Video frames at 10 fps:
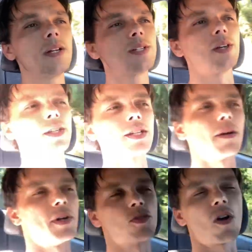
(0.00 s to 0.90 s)
till the
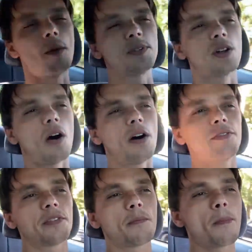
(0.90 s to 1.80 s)
time I dropped it off.
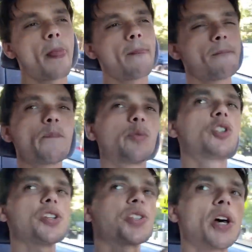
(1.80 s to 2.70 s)

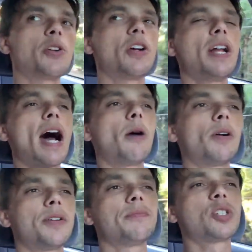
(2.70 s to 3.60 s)
Just under an hour,